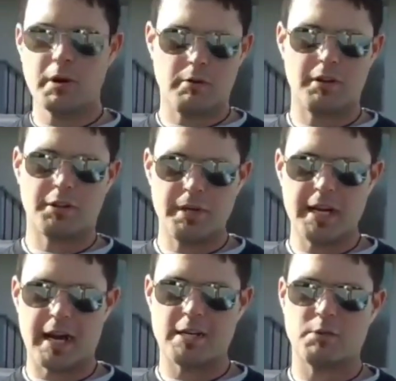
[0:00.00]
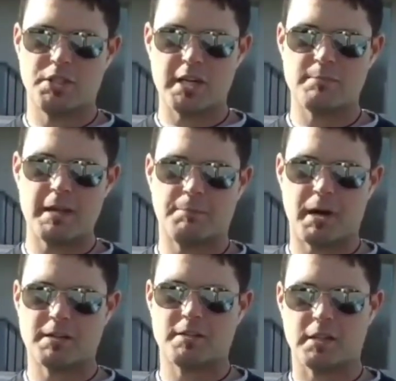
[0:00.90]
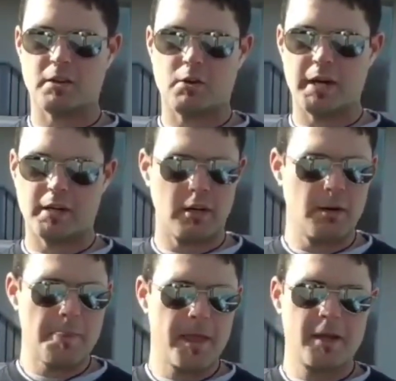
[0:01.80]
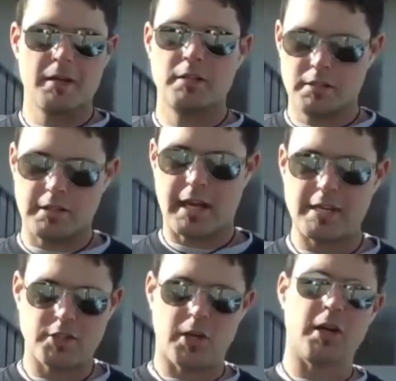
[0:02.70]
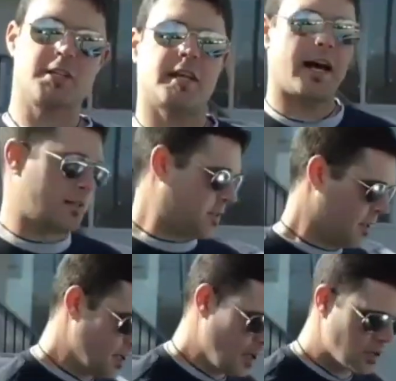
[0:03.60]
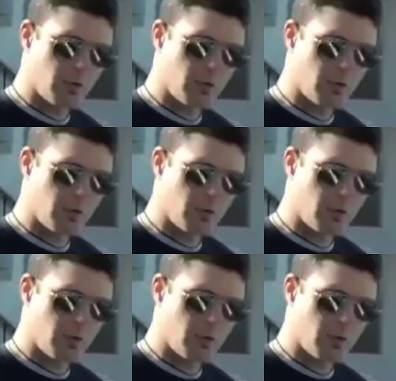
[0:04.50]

If you want to run 3 guys, which does make the process a little quicker, the guys start on the sides.